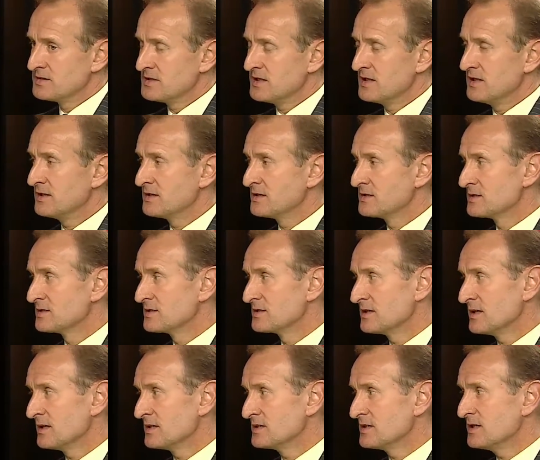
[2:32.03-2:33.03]
seen
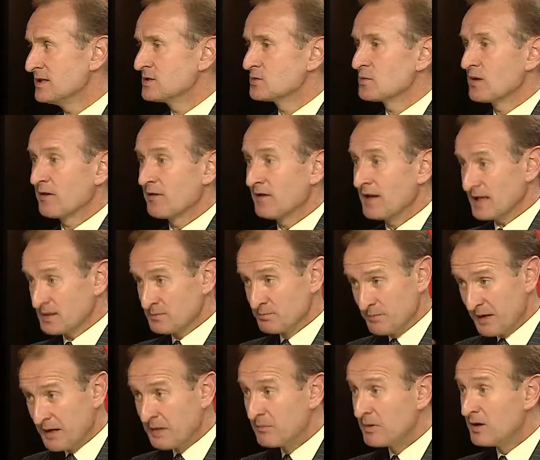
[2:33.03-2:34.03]
as one of the next
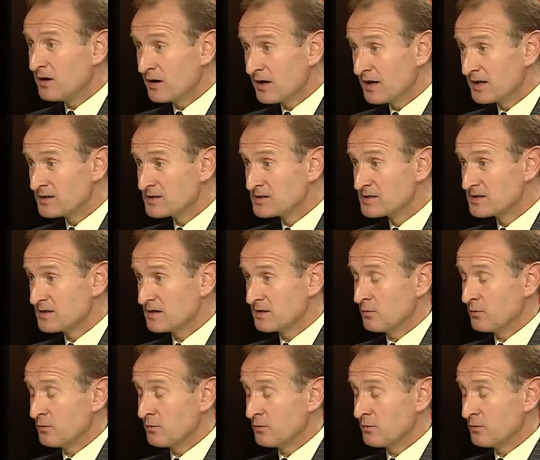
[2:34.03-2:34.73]
big markets.